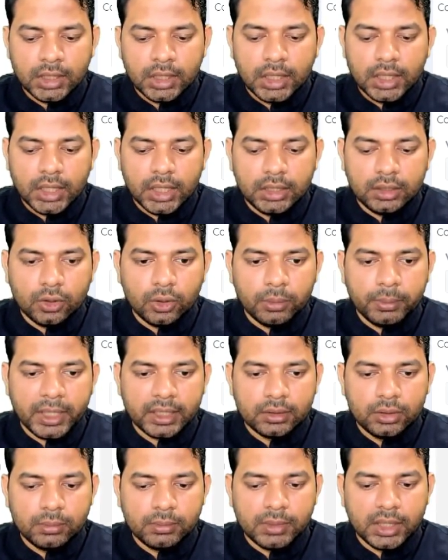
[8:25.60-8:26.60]
and go
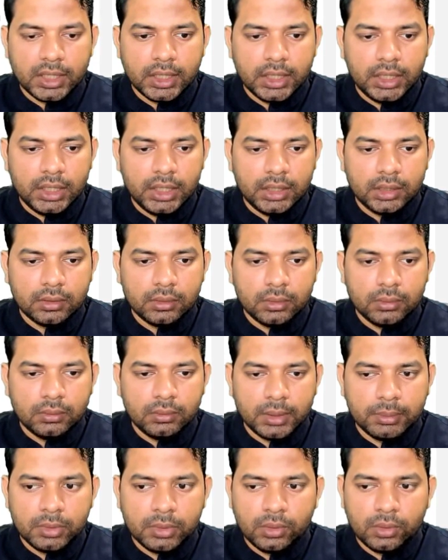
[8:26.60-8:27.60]
back to my
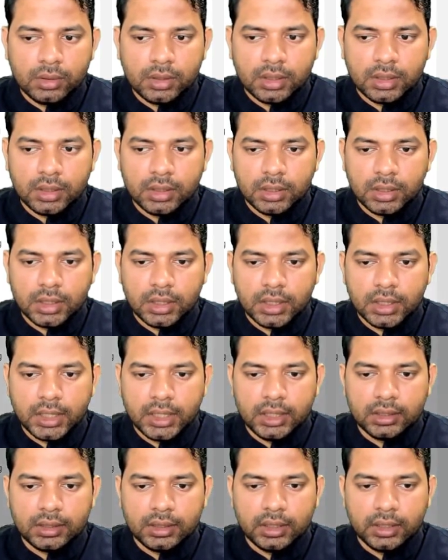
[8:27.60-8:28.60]
webhook
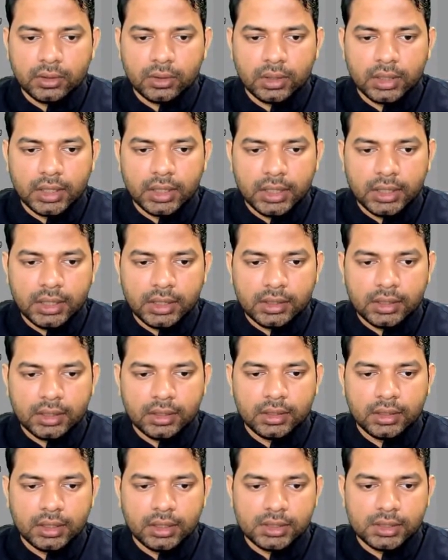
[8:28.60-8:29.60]
and click on edit.
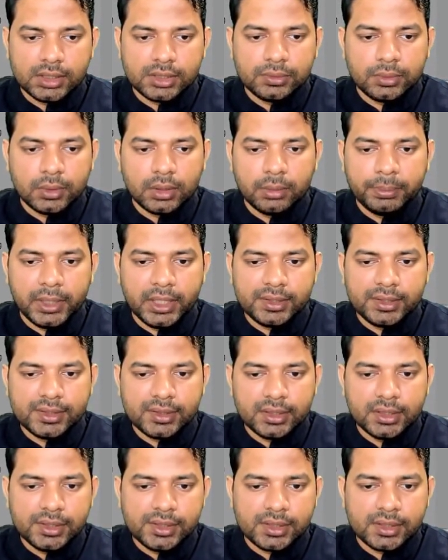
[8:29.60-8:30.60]
I just want to paste
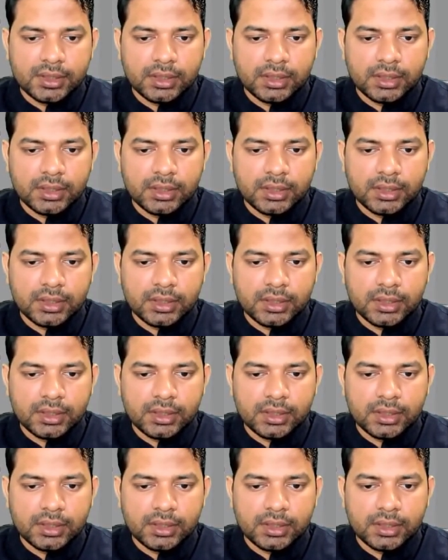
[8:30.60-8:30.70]
this,